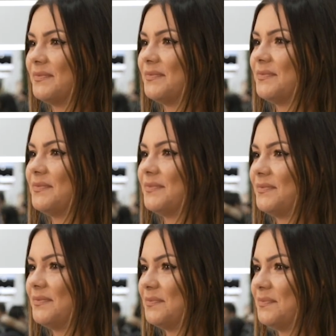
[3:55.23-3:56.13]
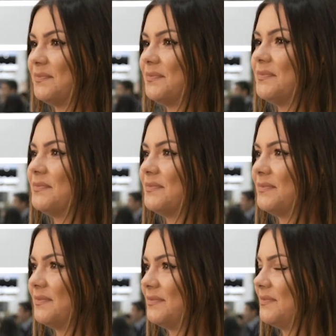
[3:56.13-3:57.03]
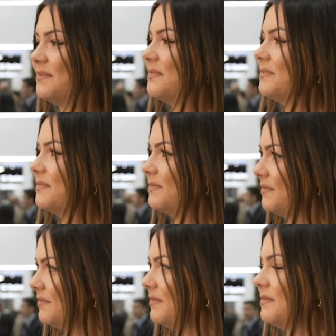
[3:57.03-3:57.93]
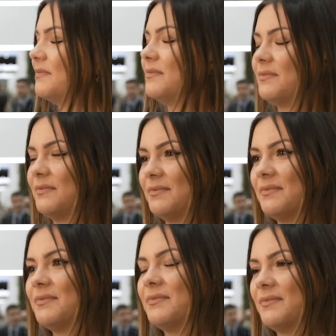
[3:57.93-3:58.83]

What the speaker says: The person shown says nothing.